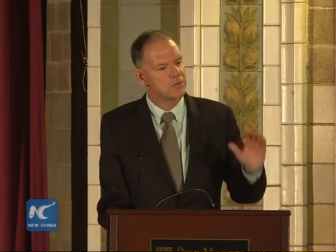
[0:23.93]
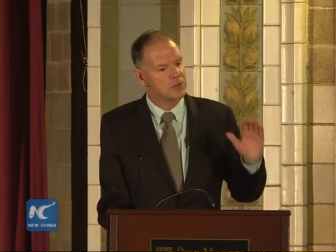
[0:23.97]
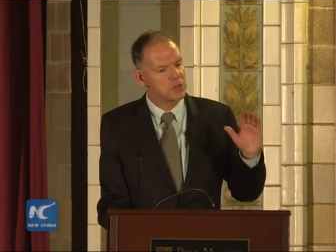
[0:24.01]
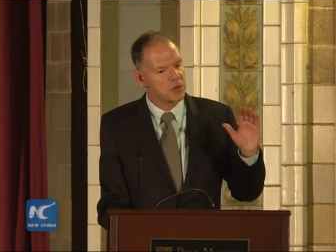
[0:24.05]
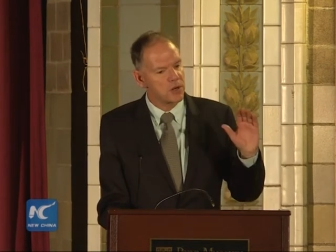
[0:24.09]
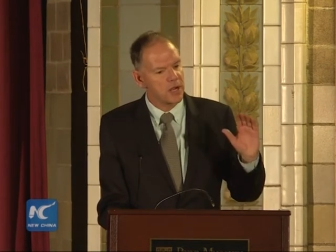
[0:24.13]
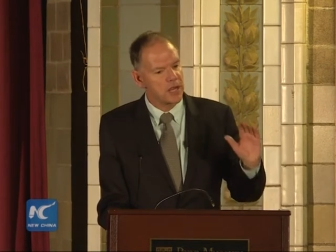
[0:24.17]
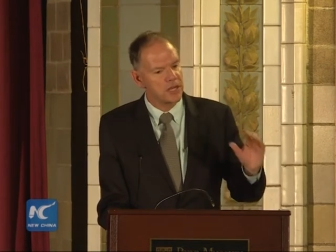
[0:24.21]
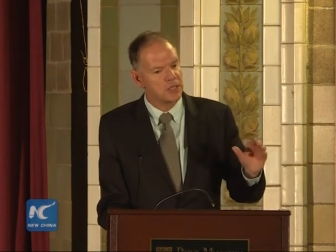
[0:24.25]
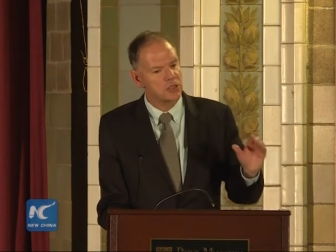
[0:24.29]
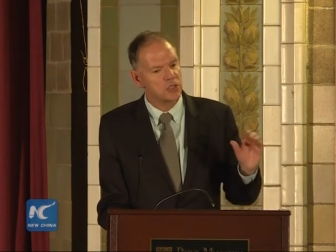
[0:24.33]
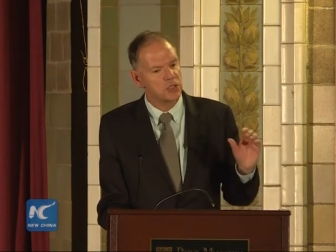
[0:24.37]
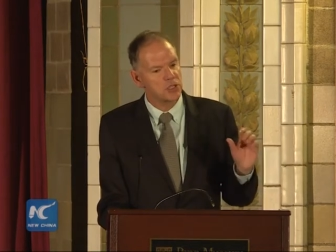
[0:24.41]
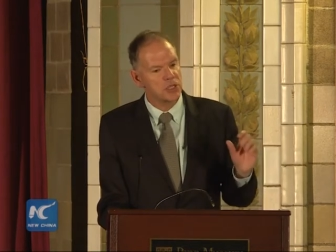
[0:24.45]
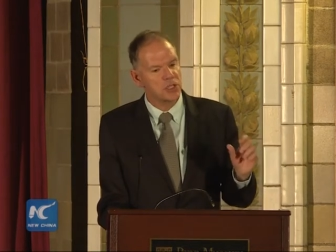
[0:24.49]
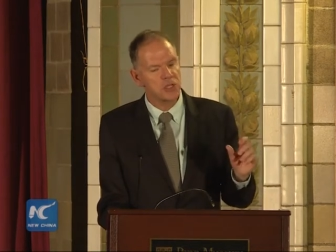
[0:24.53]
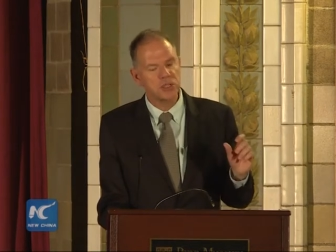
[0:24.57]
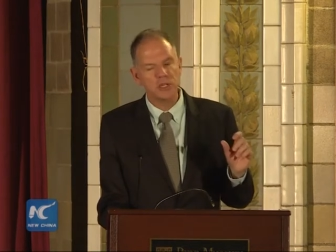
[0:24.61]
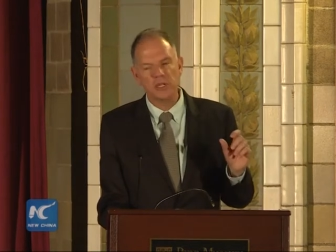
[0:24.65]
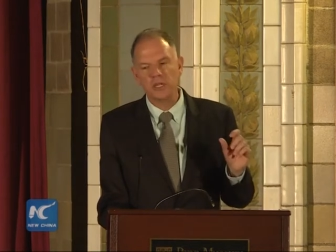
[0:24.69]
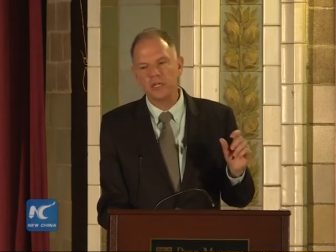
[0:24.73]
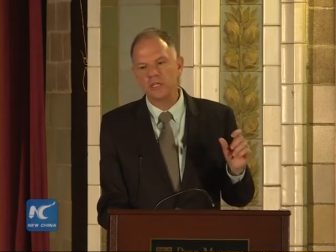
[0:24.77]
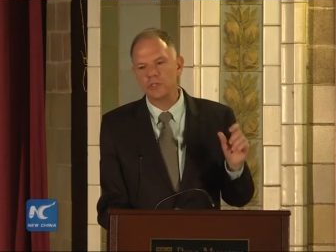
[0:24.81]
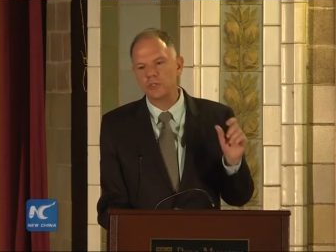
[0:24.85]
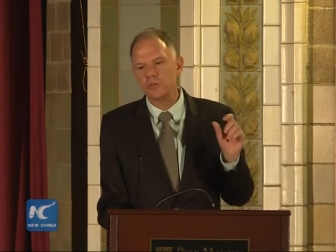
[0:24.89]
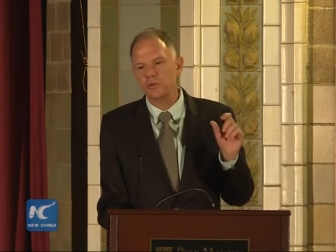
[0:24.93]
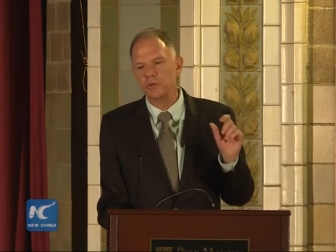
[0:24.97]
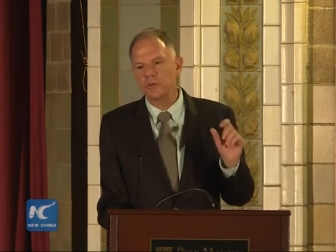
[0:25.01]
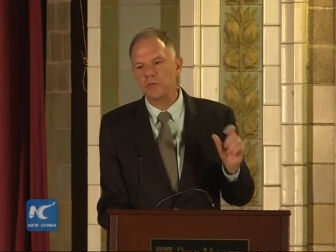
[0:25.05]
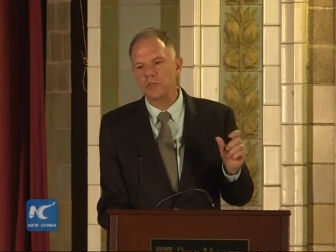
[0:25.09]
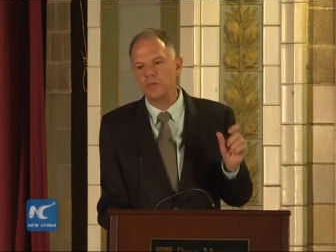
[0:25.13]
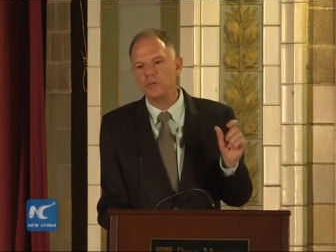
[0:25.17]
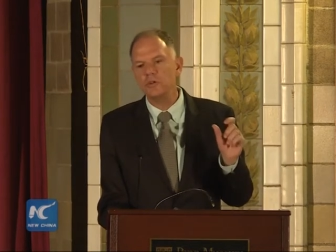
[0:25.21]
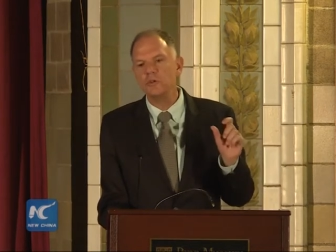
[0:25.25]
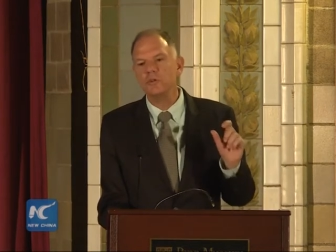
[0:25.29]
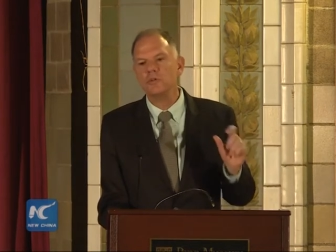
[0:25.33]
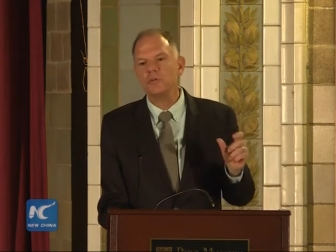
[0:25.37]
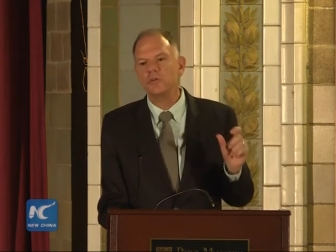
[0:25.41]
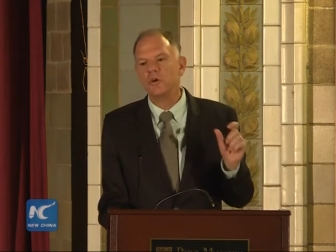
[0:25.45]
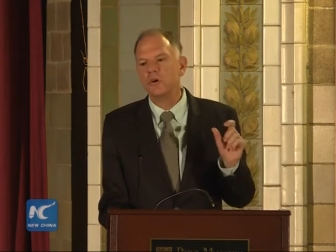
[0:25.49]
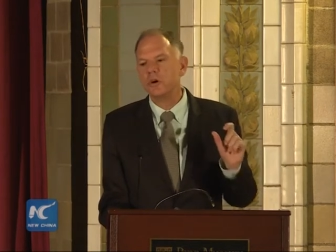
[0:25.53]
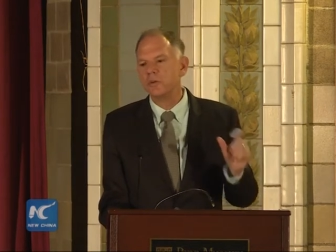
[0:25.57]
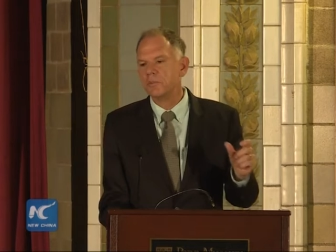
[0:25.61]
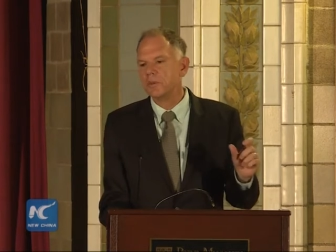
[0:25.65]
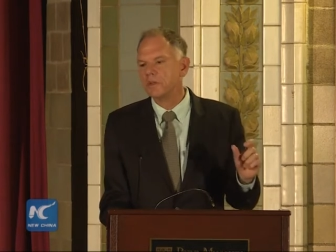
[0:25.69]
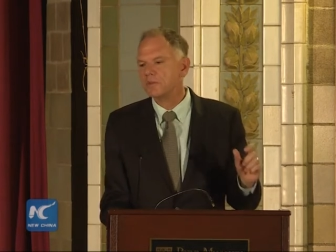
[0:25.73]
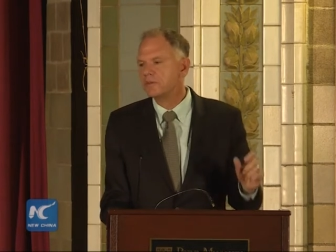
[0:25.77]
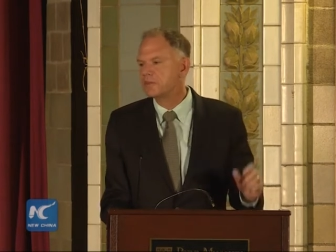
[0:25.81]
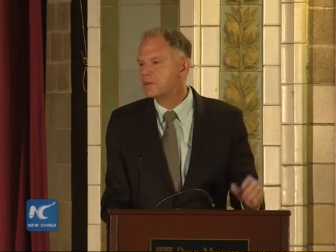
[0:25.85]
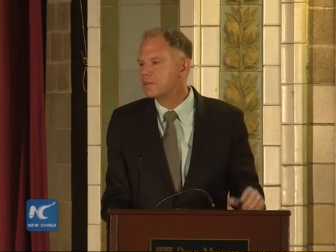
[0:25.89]
transitioning to a new
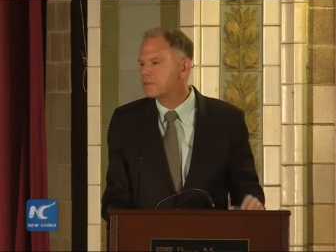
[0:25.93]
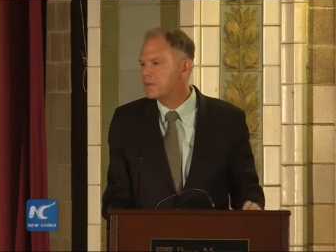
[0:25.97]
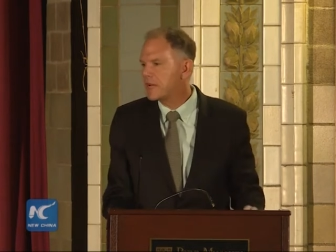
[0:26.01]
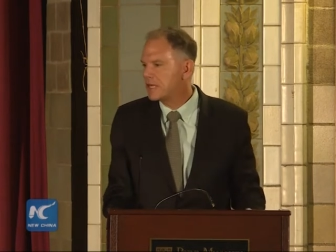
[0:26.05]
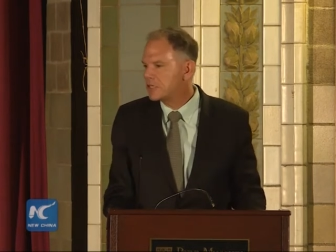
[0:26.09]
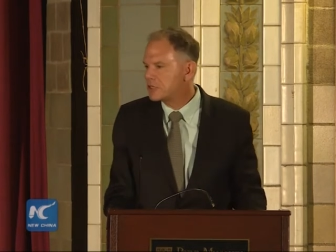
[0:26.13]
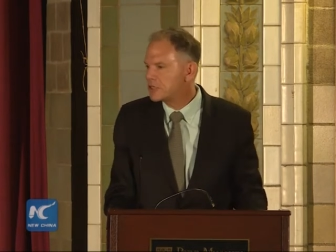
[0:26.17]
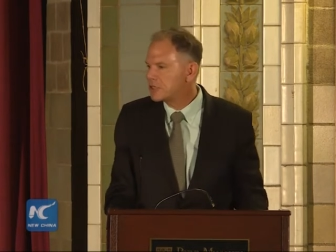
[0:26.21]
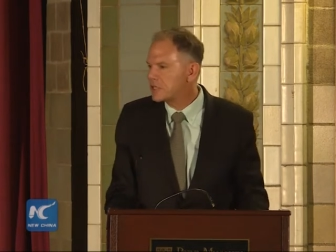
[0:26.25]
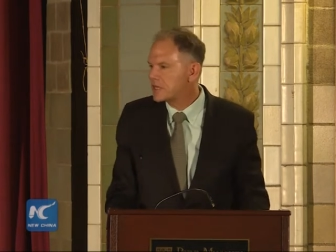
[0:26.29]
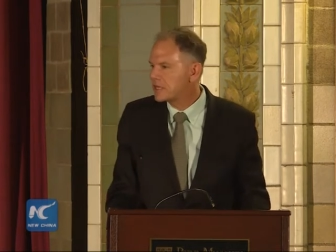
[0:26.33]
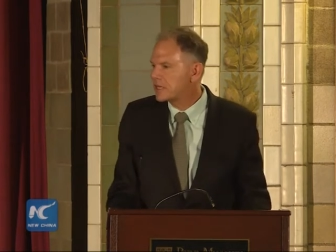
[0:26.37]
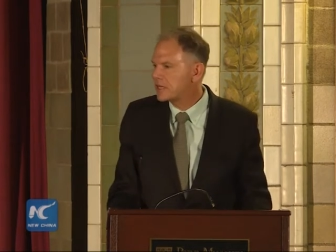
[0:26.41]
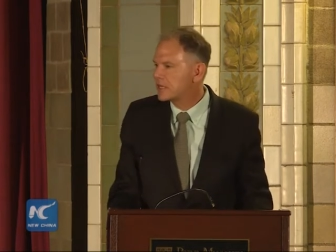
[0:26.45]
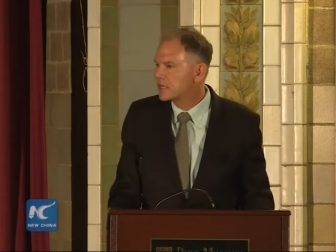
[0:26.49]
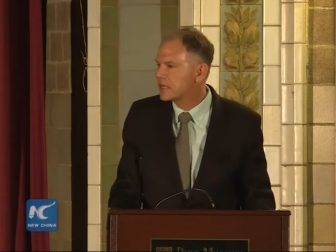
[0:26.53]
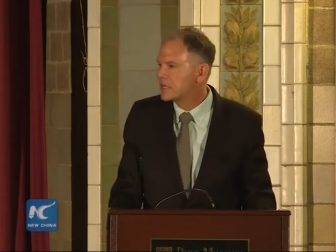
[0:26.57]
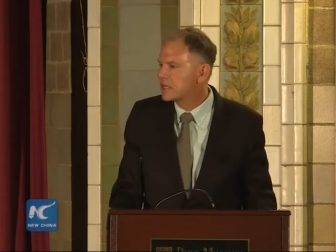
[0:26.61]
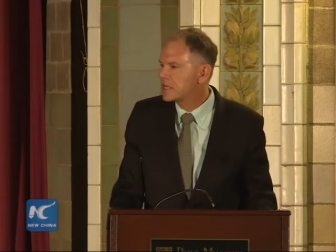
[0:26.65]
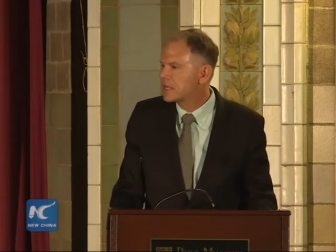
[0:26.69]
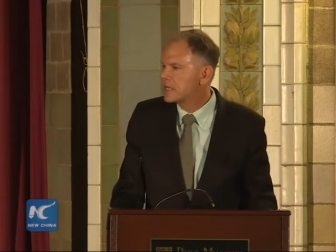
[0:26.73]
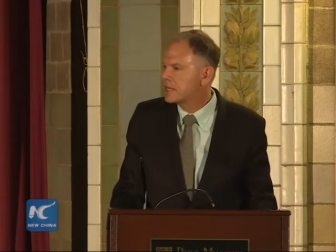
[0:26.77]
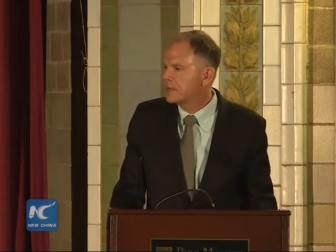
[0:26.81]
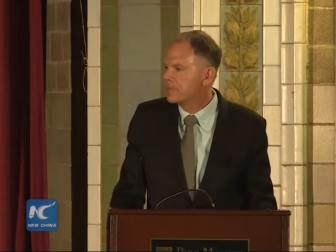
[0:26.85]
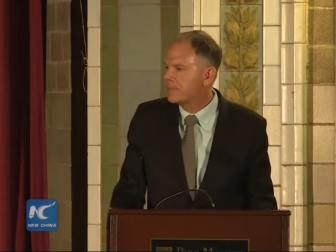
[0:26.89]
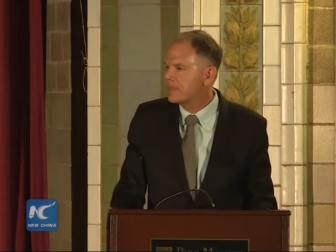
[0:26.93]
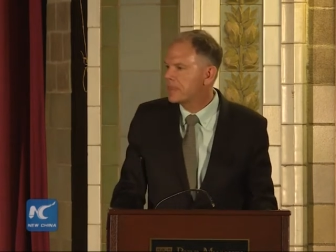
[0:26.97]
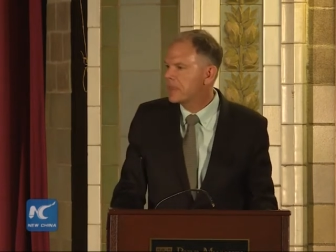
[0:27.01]
normal domestically,